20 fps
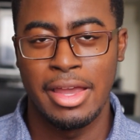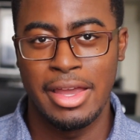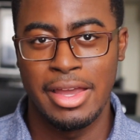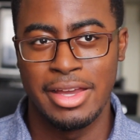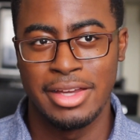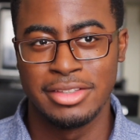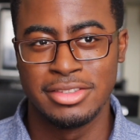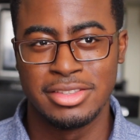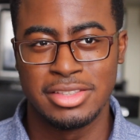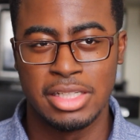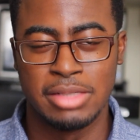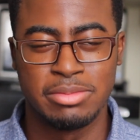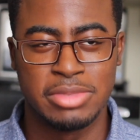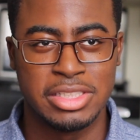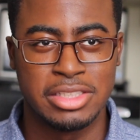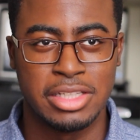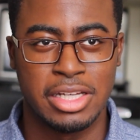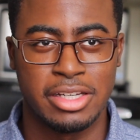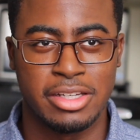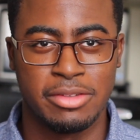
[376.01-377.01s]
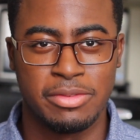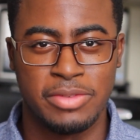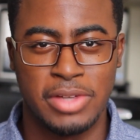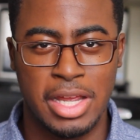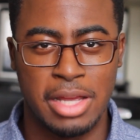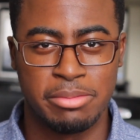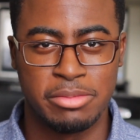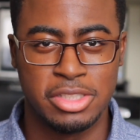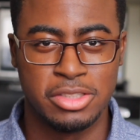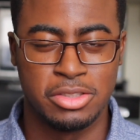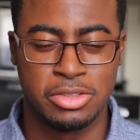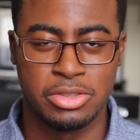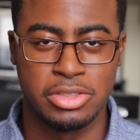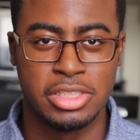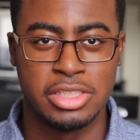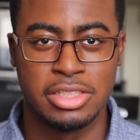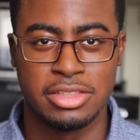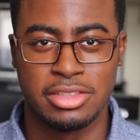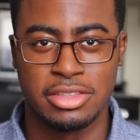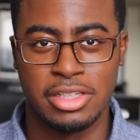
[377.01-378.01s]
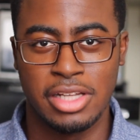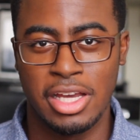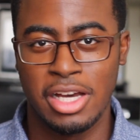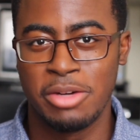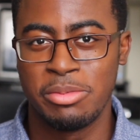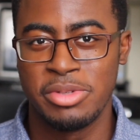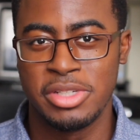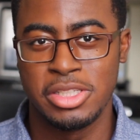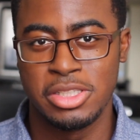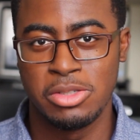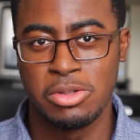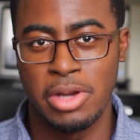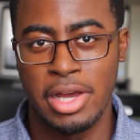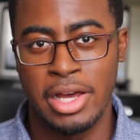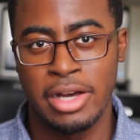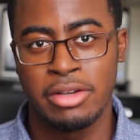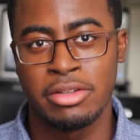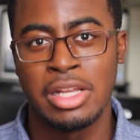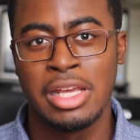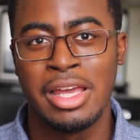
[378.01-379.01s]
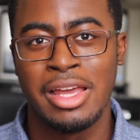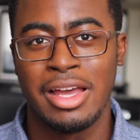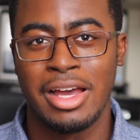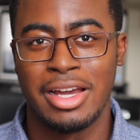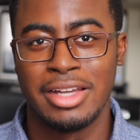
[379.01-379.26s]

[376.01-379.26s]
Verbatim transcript: and something like a family tree isn't helping you out,